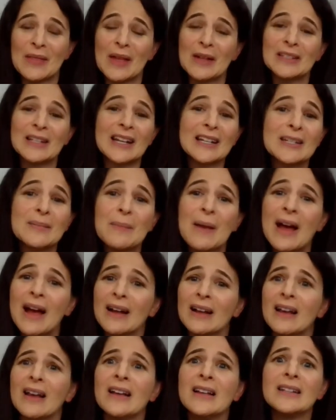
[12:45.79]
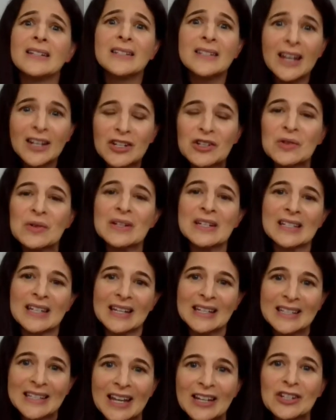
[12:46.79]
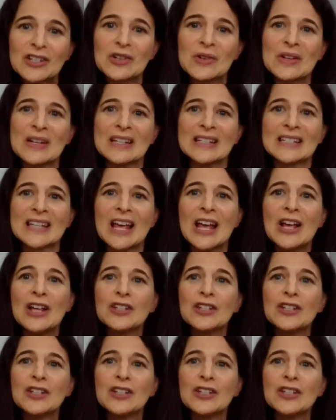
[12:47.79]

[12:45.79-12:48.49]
that dates back centuries and centuries.